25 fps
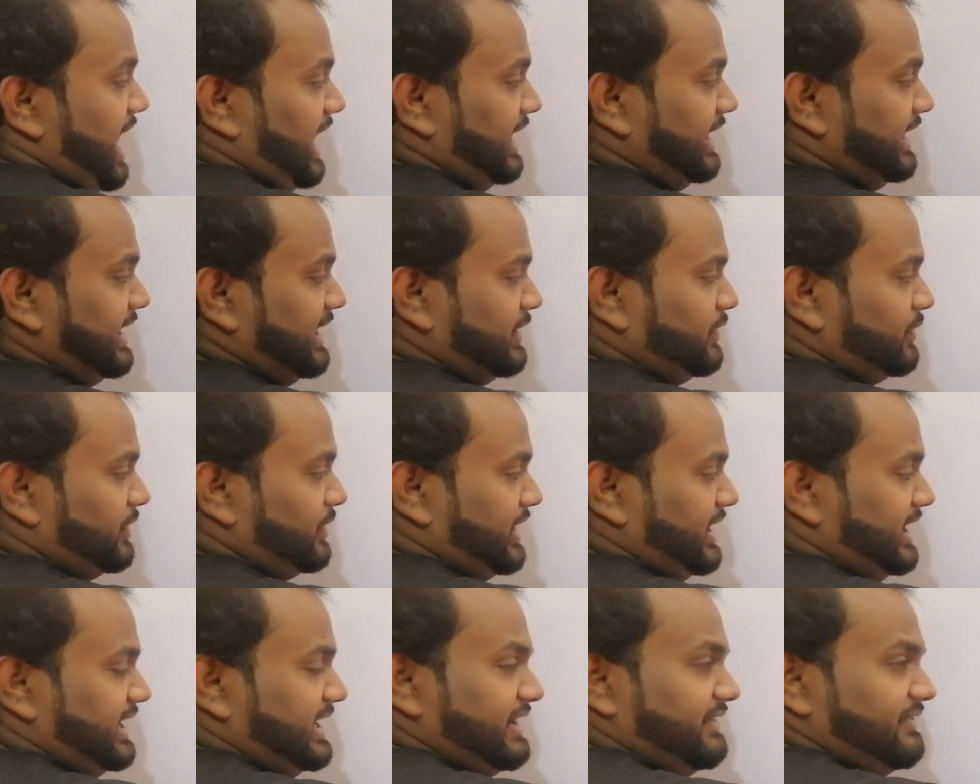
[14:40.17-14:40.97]
and
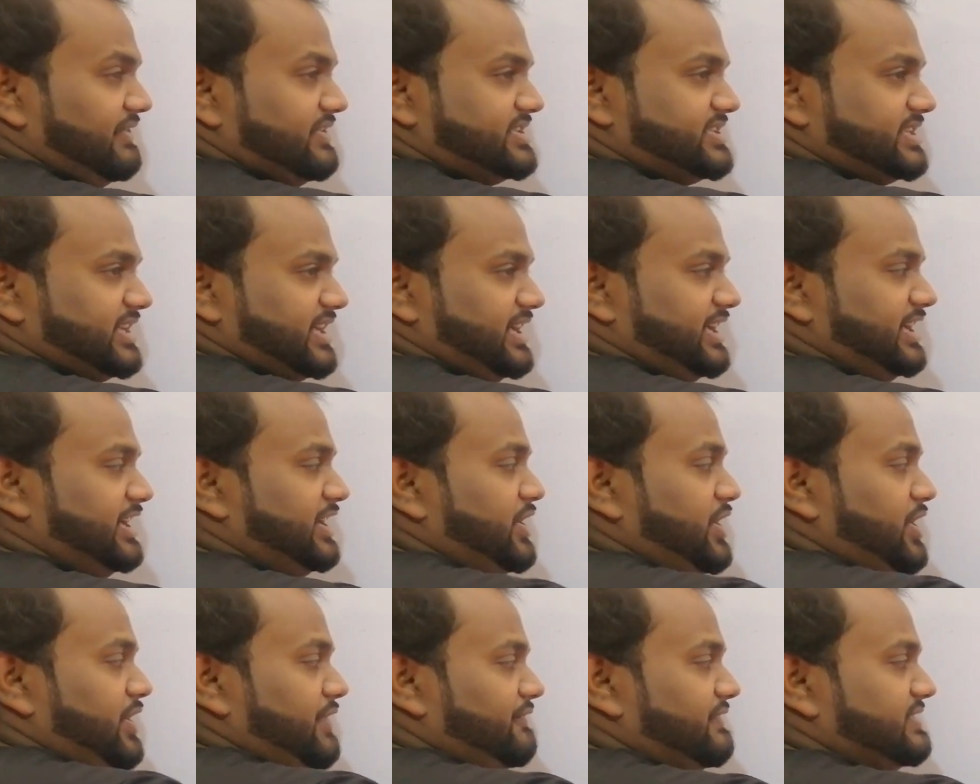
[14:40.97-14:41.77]
during
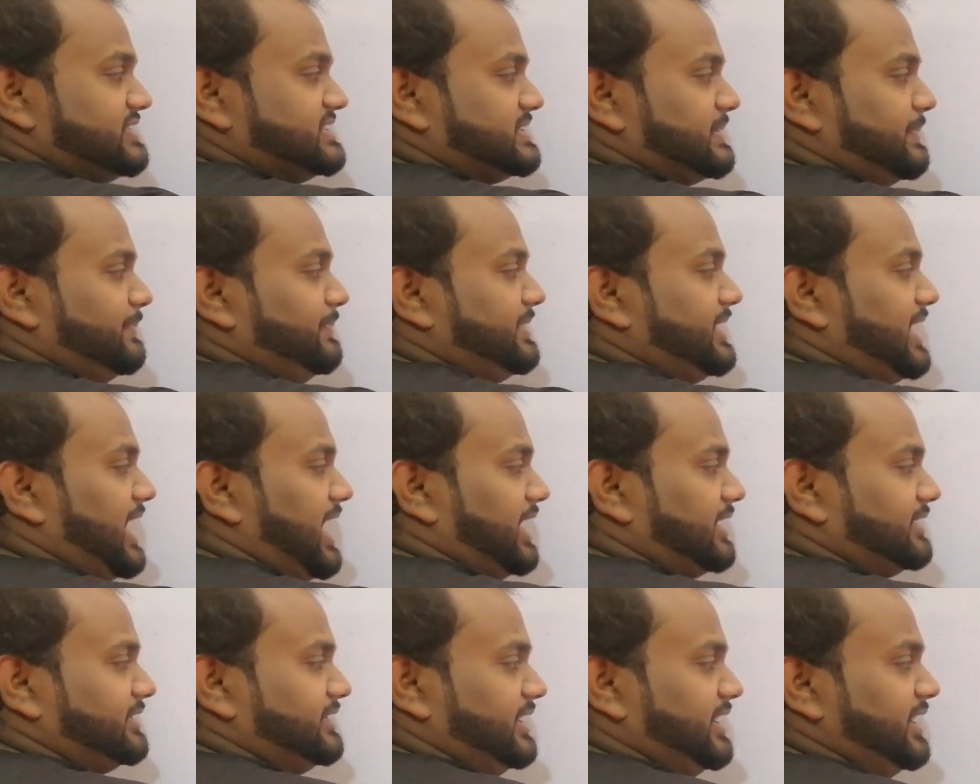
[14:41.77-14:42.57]
division, we
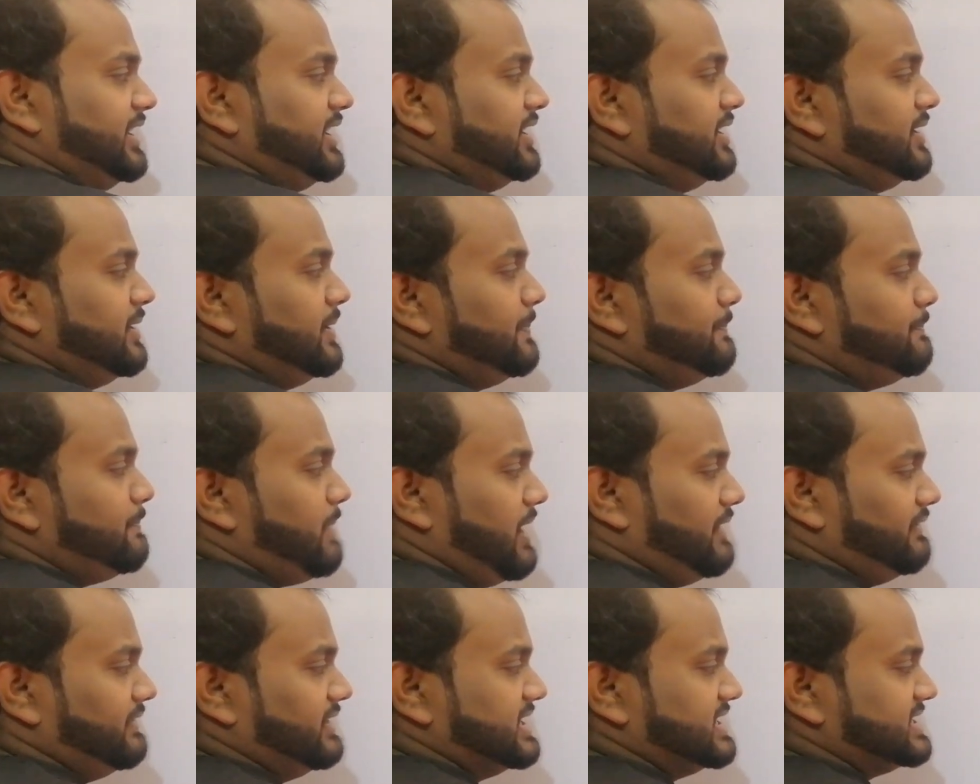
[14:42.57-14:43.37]
subtract the
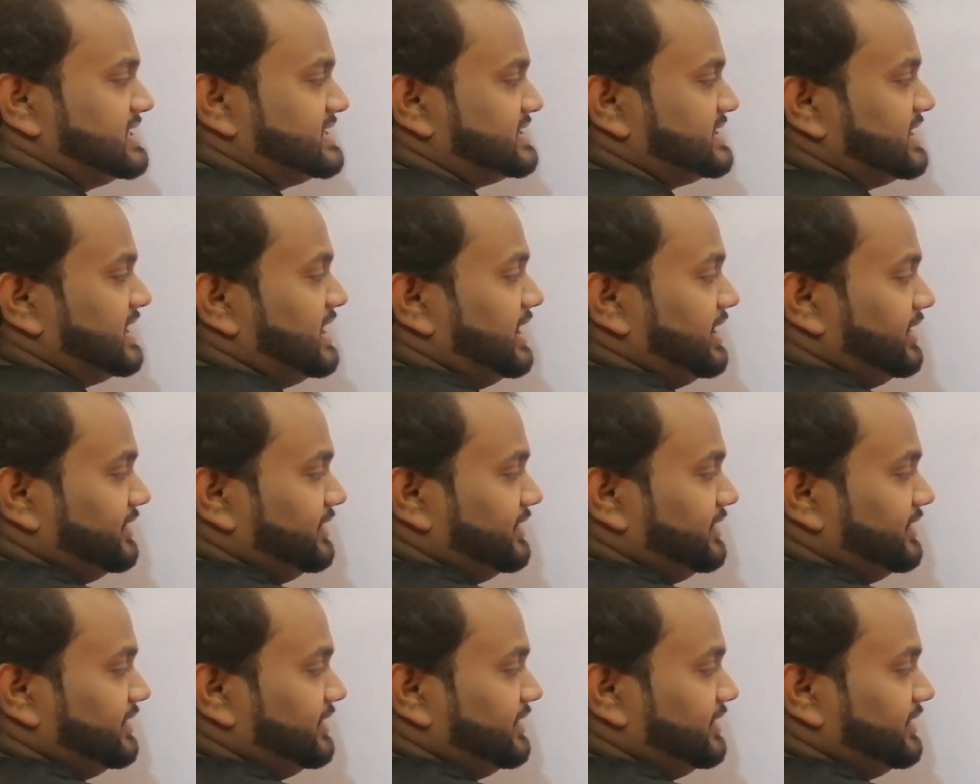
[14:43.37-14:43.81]
powers.